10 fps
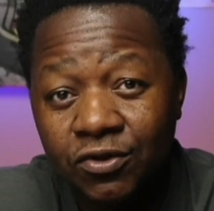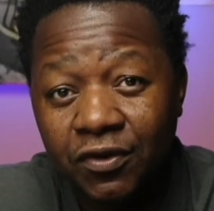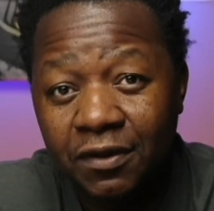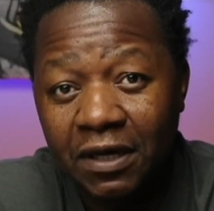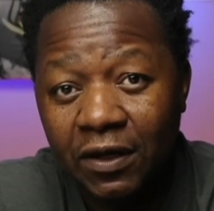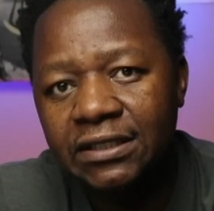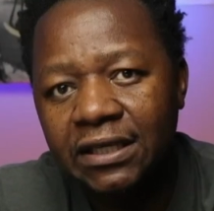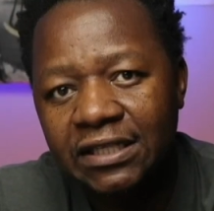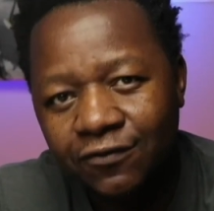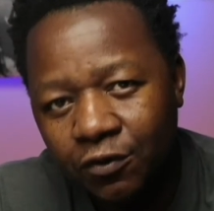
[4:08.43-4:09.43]
about it.
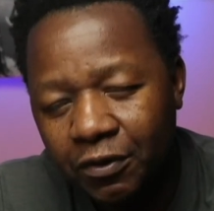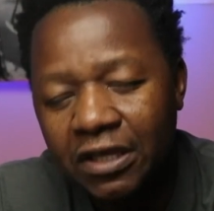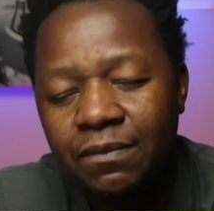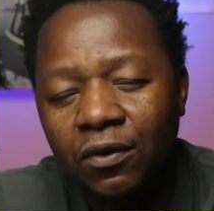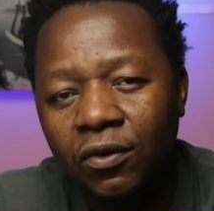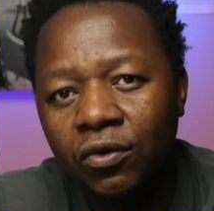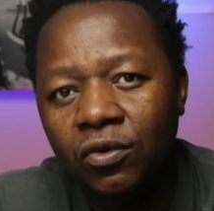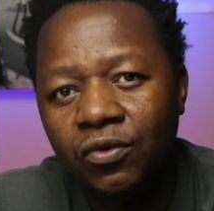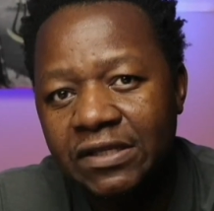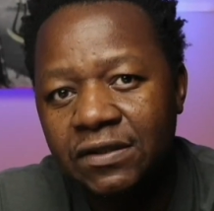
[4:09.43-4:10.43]
It's for people who
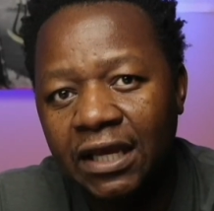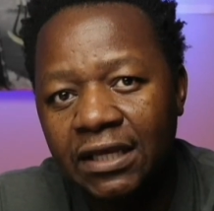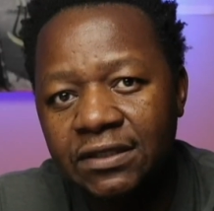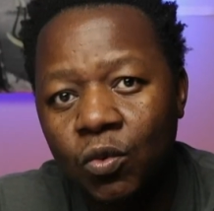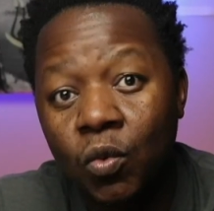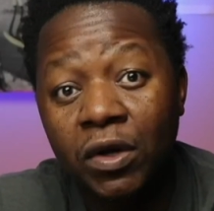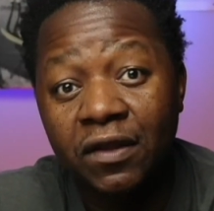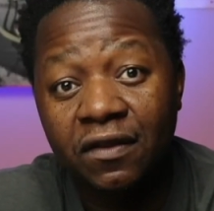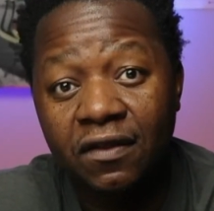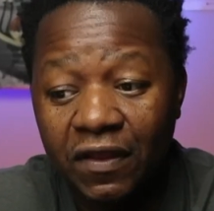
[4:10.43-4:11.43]
resonate
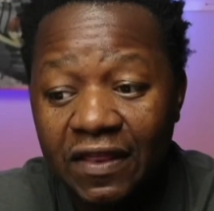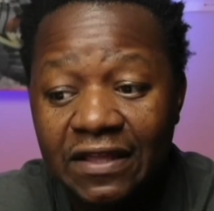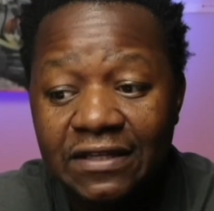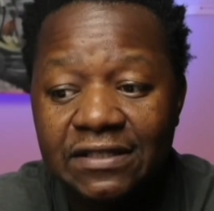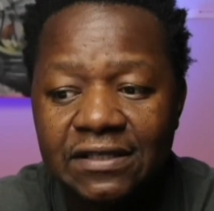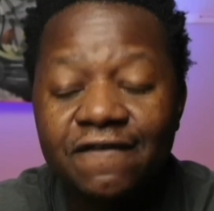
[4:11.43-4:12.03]
with this